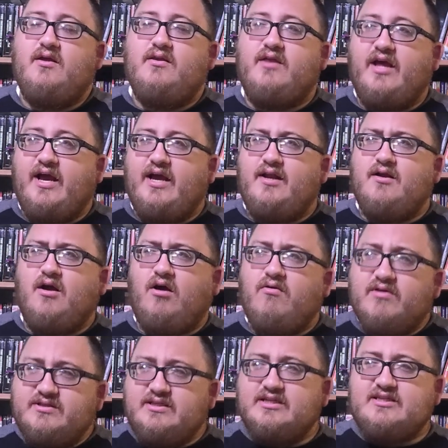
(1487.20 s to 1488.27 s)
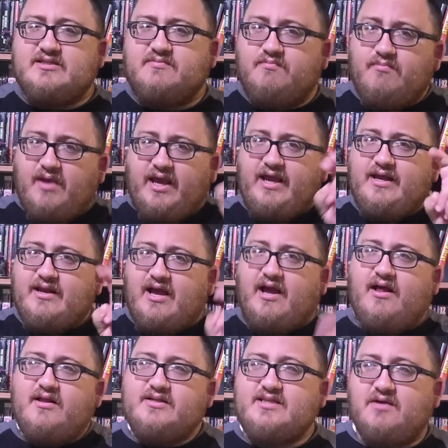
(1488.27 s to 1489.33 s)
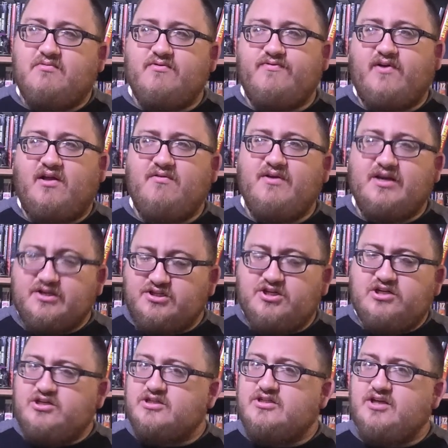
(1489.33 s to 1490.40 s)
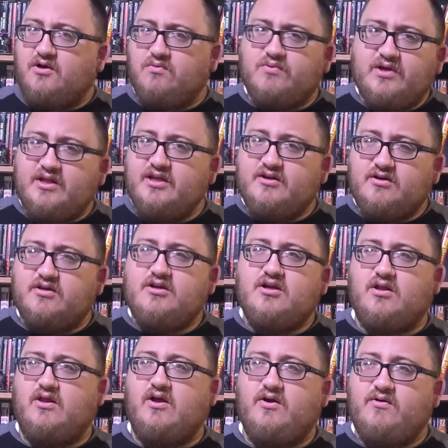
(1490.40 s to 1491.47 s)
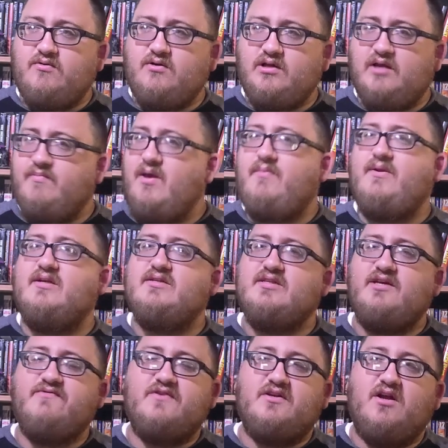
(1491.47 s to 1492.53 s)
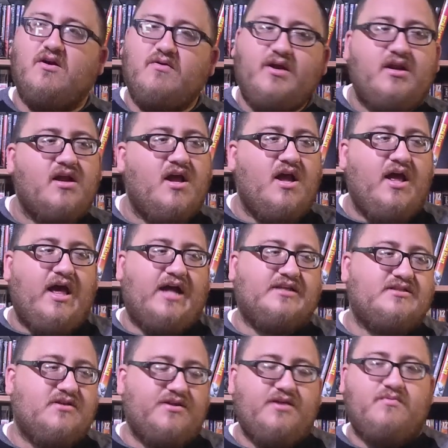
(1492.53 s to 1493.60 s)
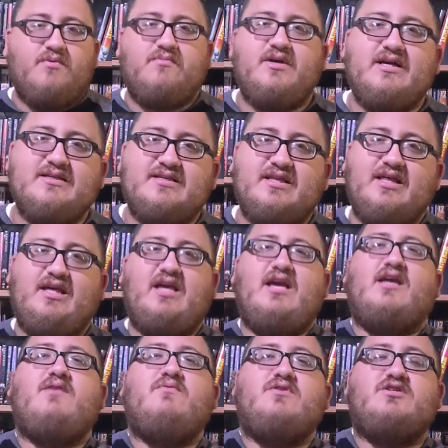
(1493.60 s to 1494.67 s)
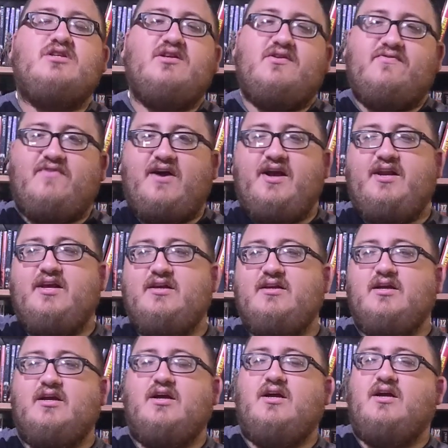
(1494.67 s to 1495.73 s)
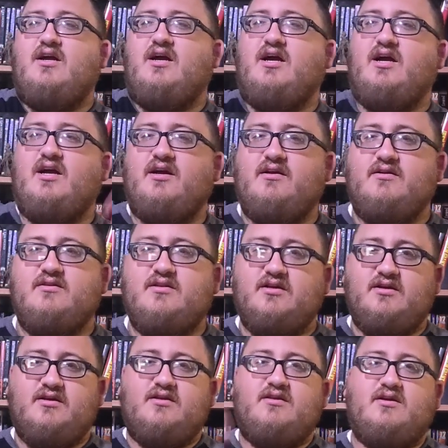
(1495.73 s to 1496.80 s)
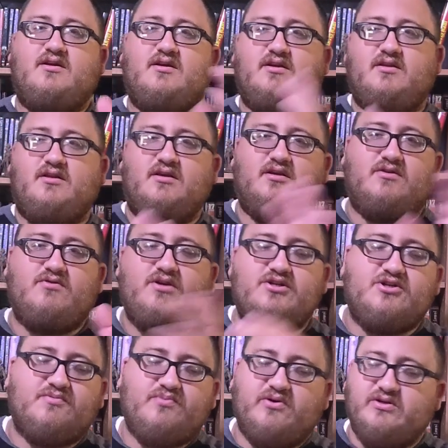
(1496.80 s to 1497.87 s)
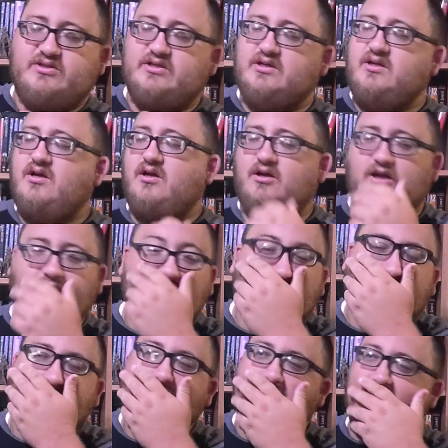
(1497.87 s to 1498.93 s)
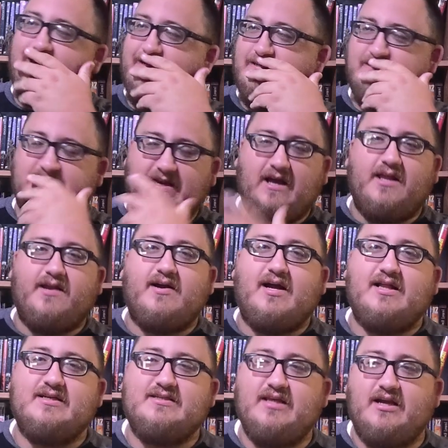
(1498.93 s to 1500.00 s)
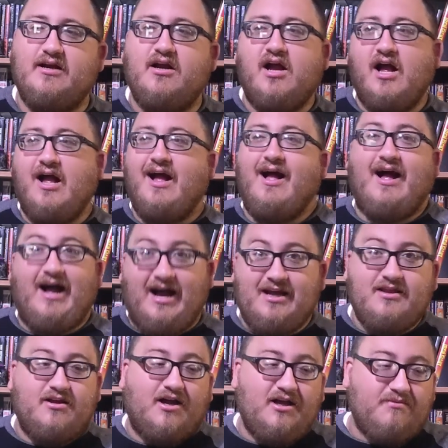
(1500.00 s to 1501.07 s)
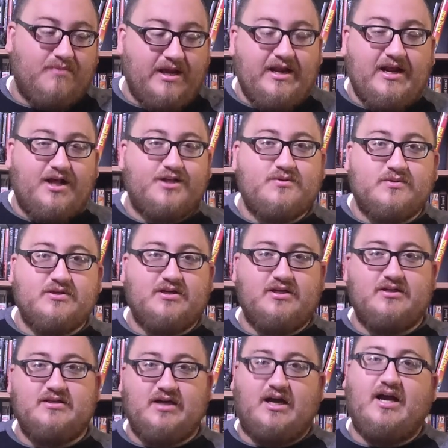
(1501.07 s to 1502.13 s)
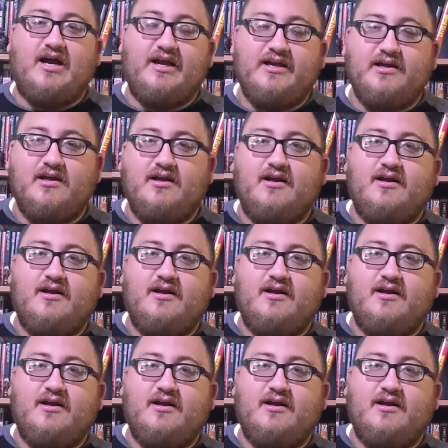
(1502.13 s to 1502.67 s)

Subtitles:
that, oh, is this main Alice that we're following, is she just a really good clone and maybe doesn't even know it? And so then when we get to the end, when she's fighting the creature person, and there's the other Alice there. I thought main Alice was gonna die,